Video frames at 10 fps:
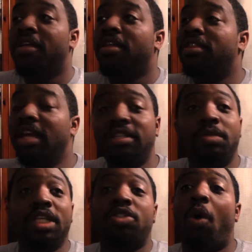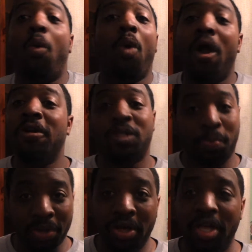this is the worst
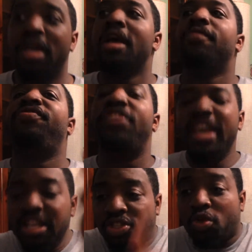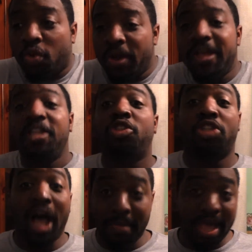billion. These three
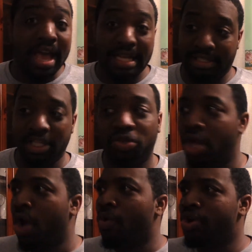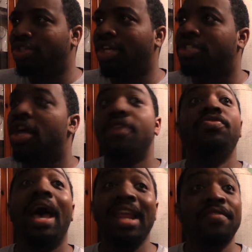dumbasses were just
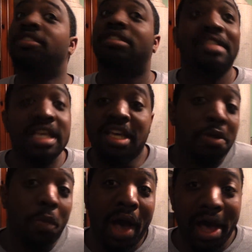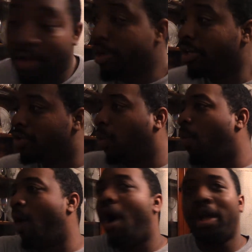not even sneaking well, just
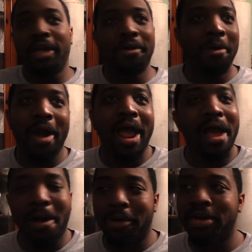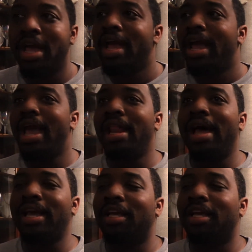walking around. And